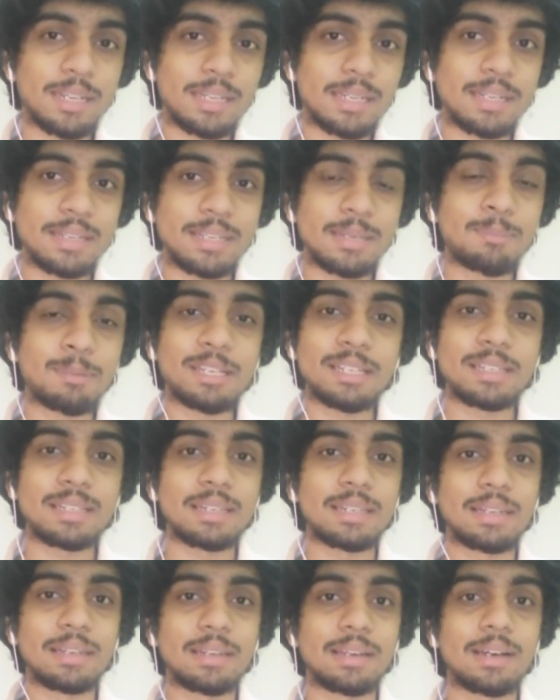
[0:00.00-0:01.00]
it was pretty
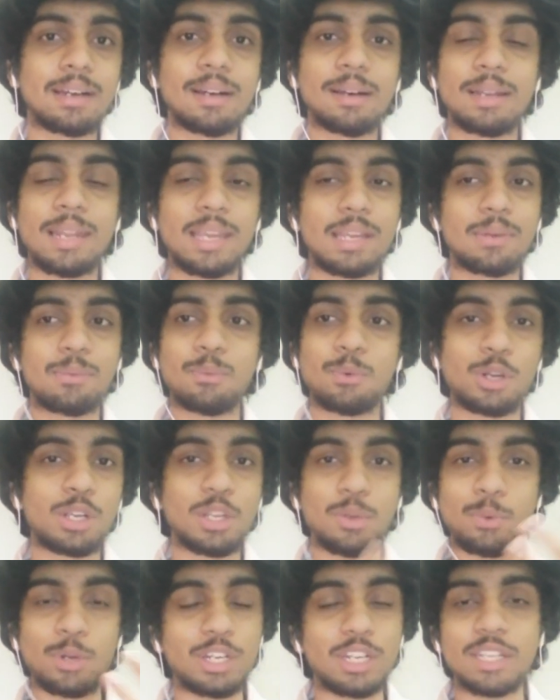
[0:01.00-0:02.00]
typical uh,
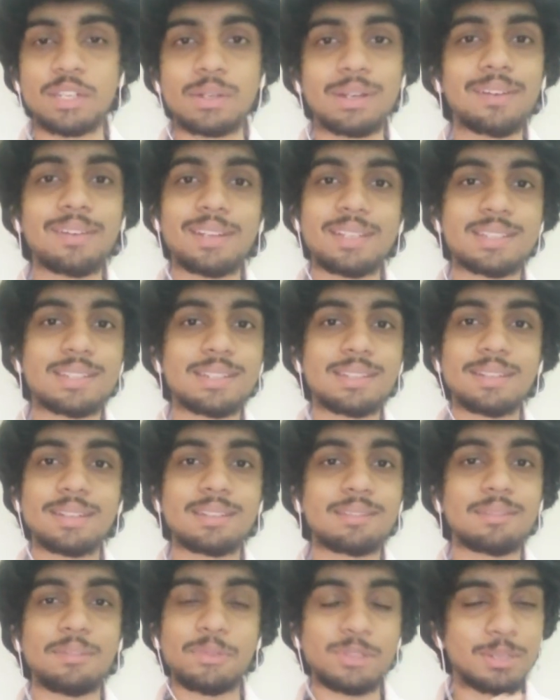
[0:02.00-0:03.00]
like what what are you
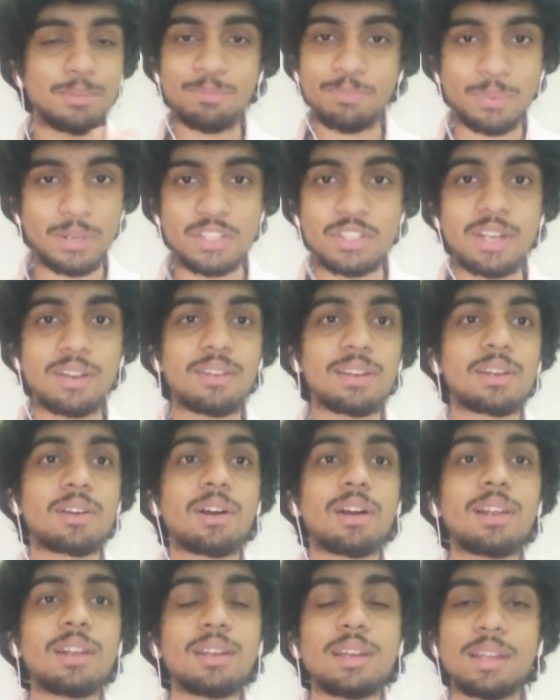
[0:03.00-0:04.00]
interested in it was a
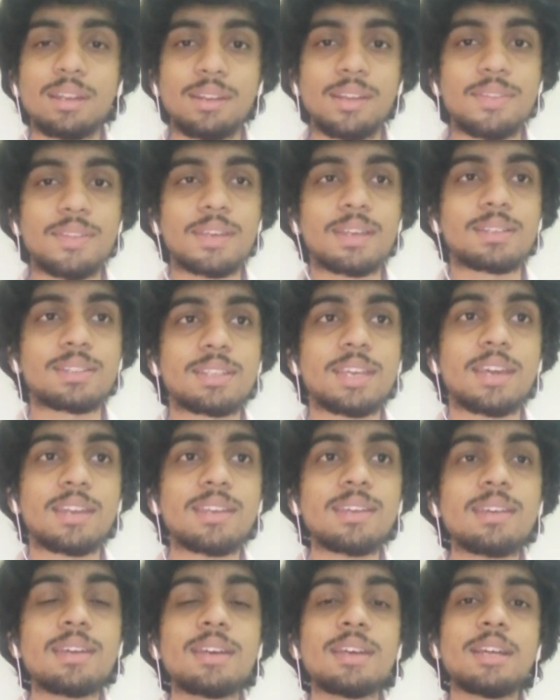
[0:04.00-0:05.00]
pretty general call
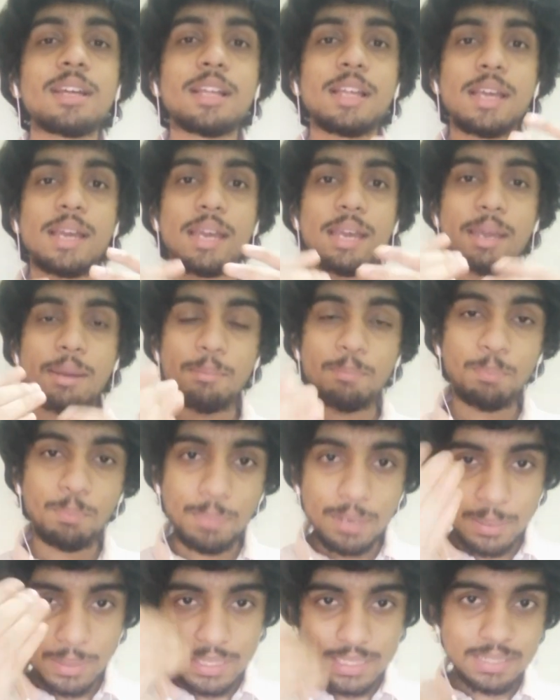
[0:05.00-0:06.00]
nothing scary
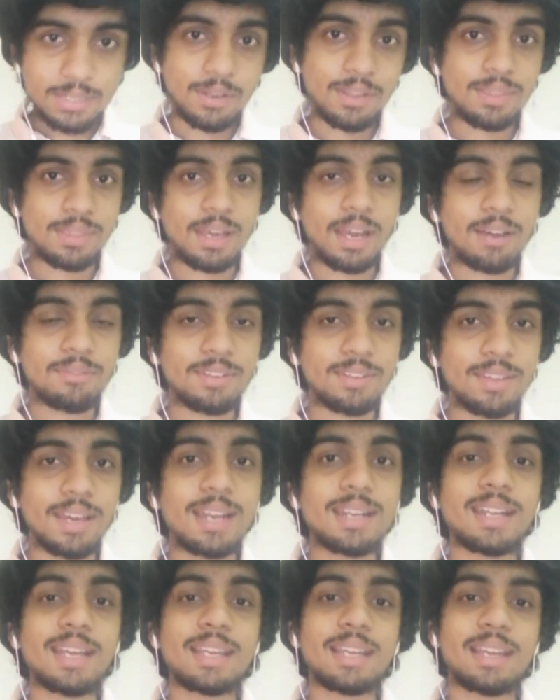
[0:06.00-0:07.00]
based on
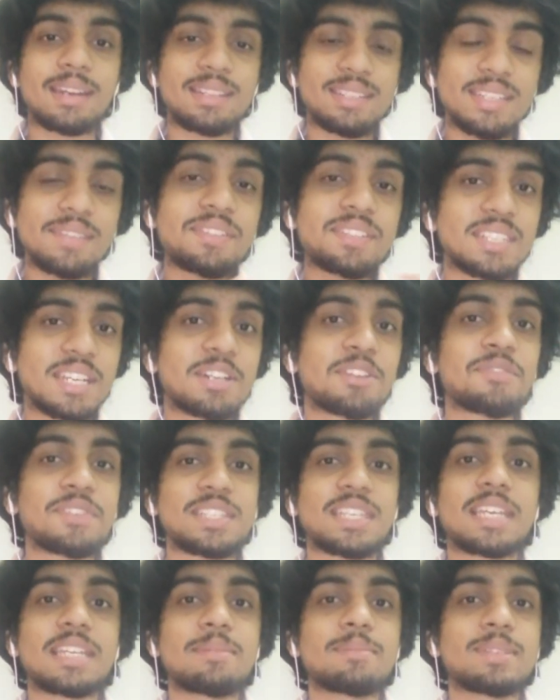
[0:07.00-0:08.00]
after that, I, I received a
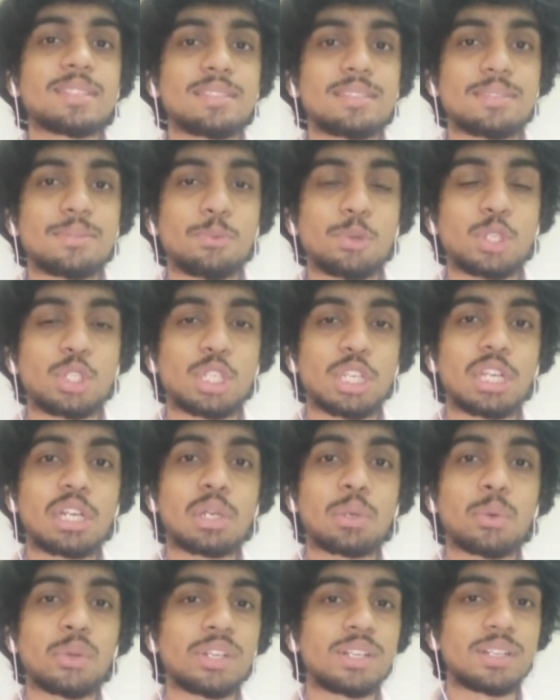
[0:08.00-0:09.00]
set of assignments
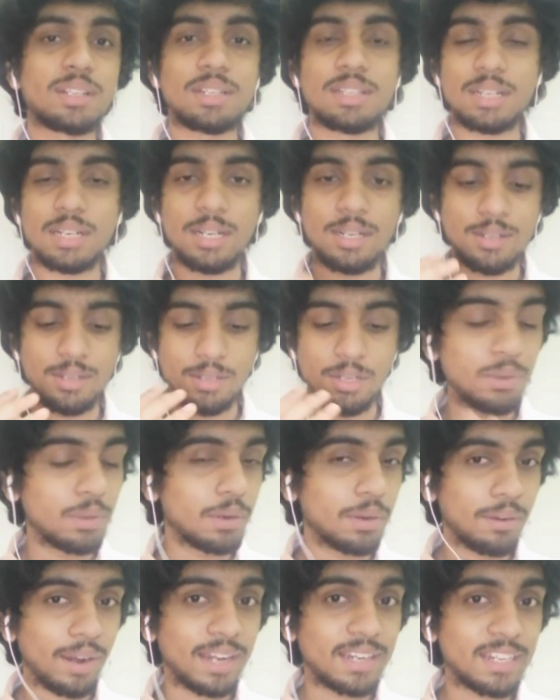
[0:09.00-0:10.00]
which included uh,
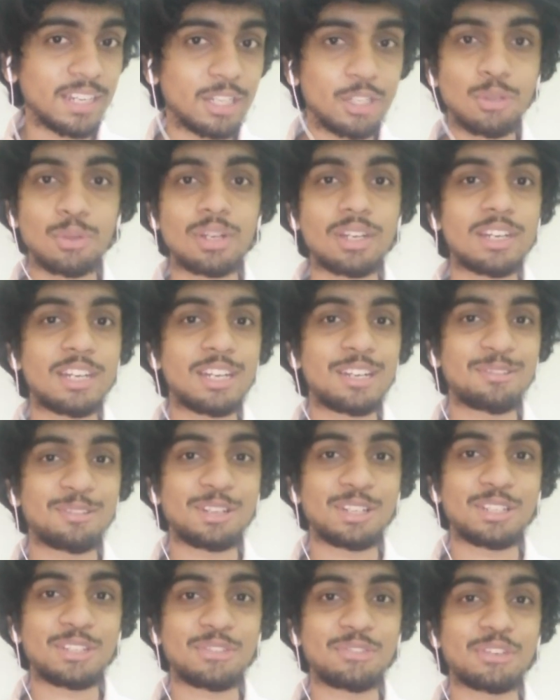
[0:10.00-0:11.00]
new, writing neural
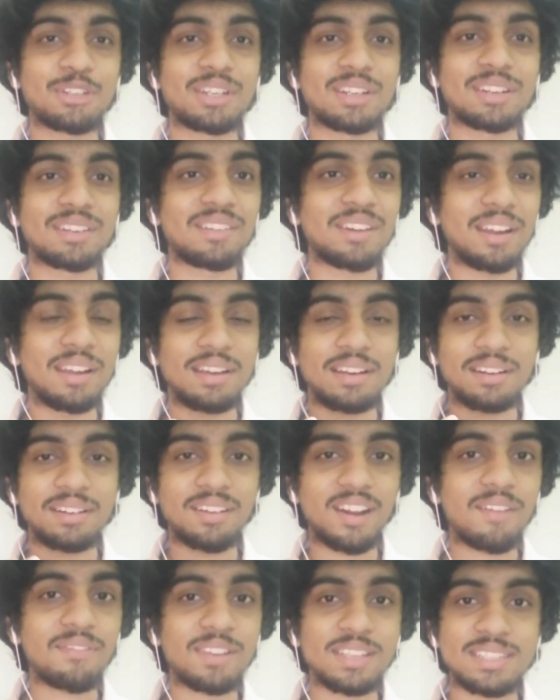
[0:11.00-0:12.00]
networks for
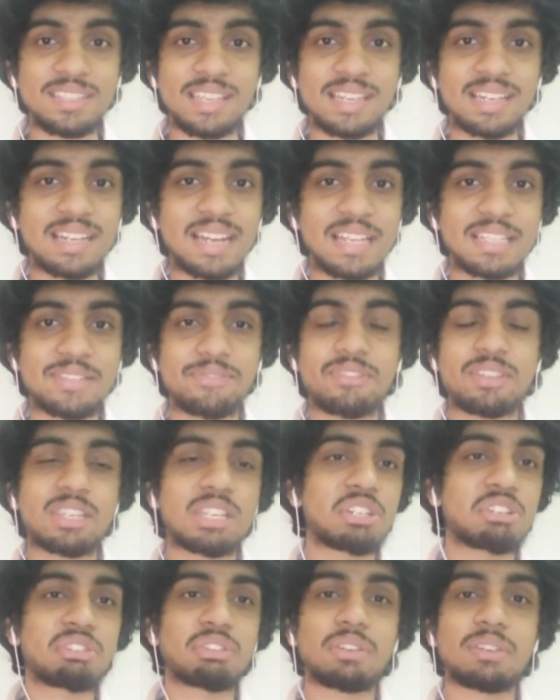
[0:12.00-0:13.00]
tra traffic sign
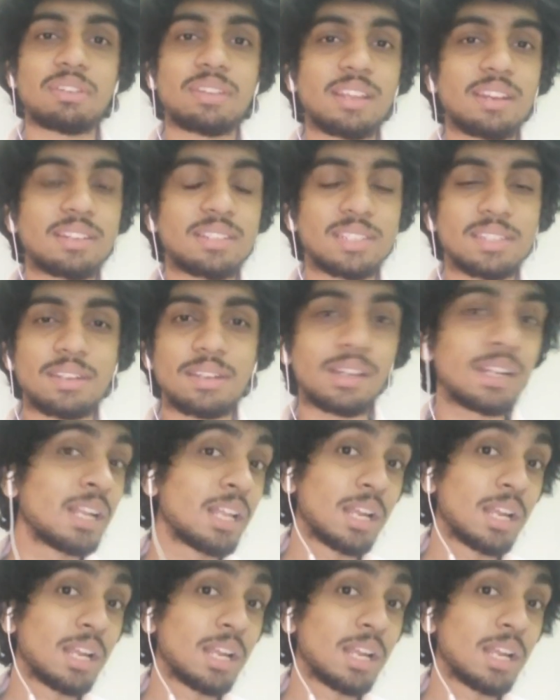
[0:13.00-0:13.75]
classification, then